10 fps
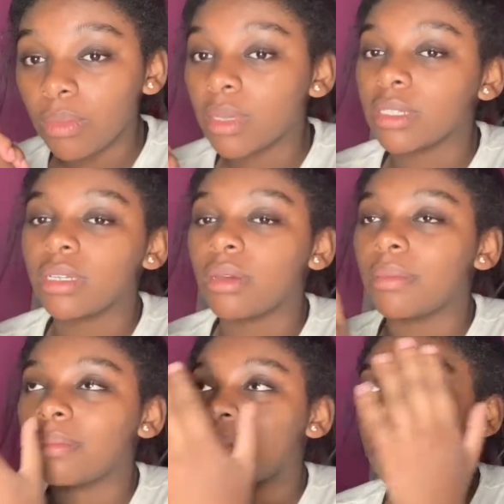because, you know,
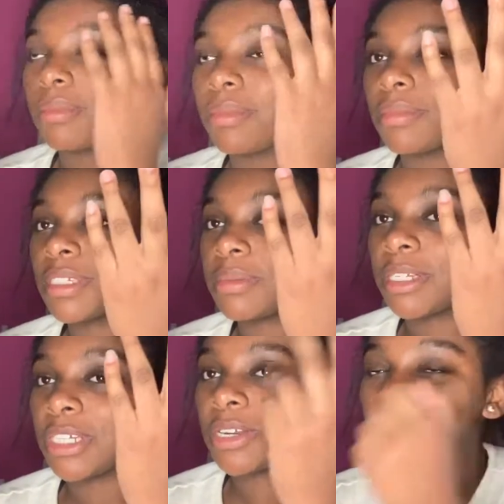this is my
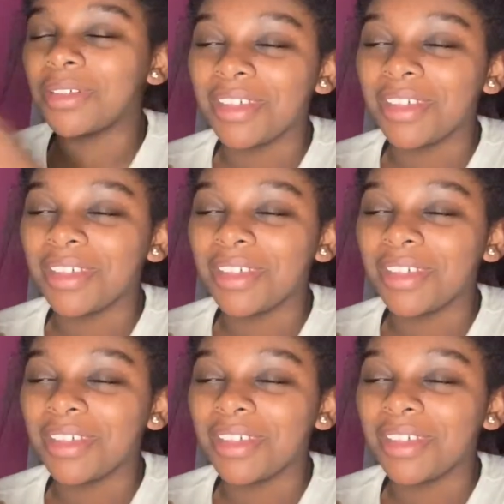channel,